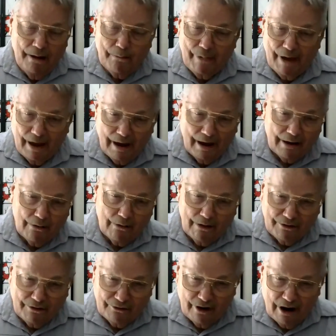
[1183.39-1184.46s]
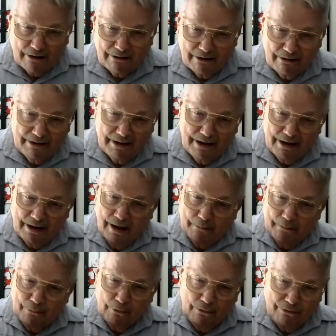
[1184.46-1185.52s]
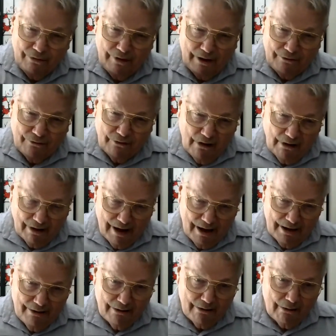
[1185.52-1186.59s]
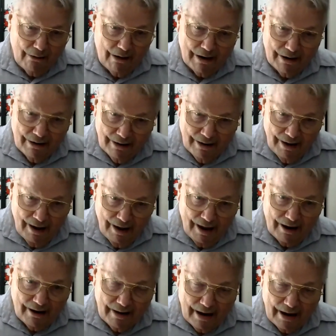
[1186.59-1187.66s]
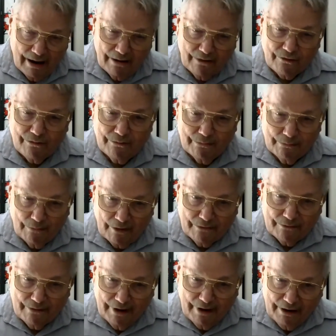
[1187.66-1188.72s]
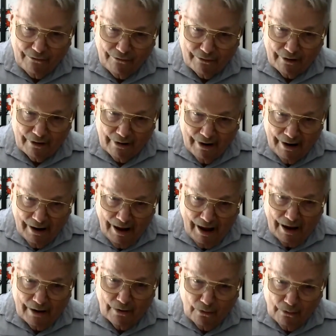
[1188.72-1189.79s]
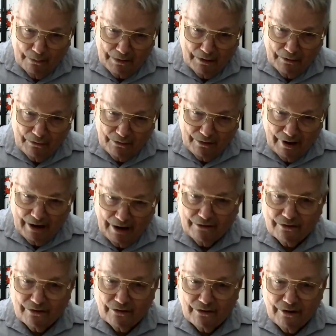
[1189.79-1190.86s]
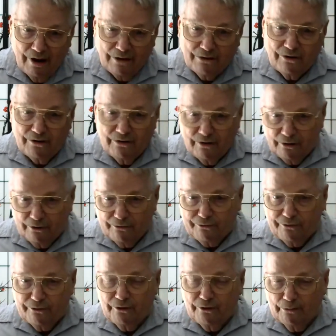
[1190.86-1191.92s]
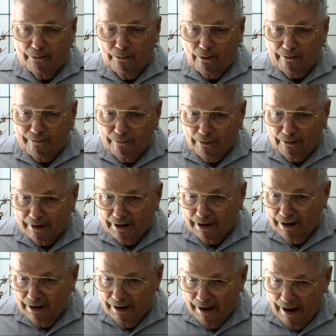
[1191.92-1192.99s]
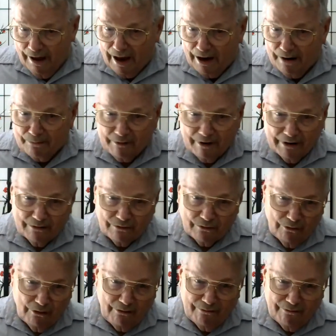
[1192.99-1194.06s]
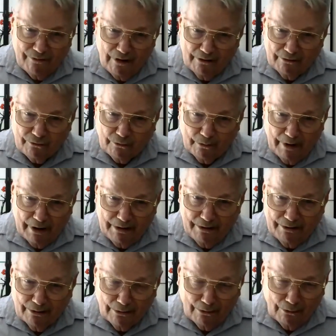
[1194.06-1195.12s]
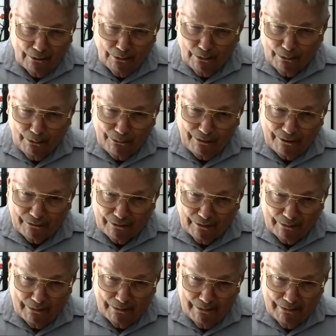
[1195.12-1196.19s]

Back heart chakra cleaning pulls that junk out of your heart and allows Mother Nature and homeostasis to nurture you more fully. And it brings good feng shui to your whole system.